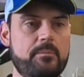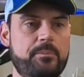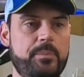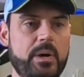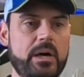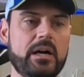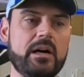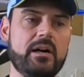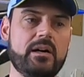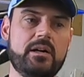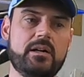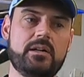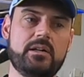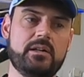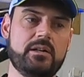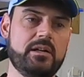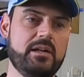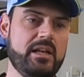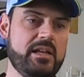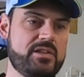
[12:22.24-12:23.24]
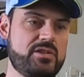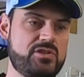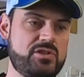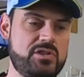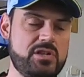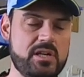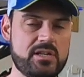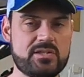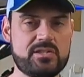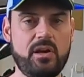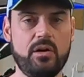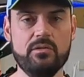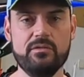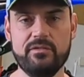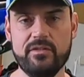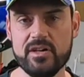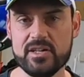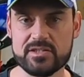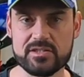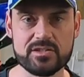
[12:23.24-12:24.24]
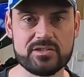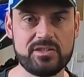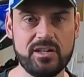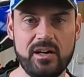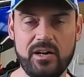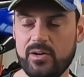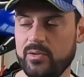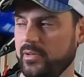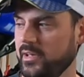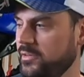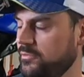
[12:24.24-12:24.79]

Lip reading: But it's just so versatile.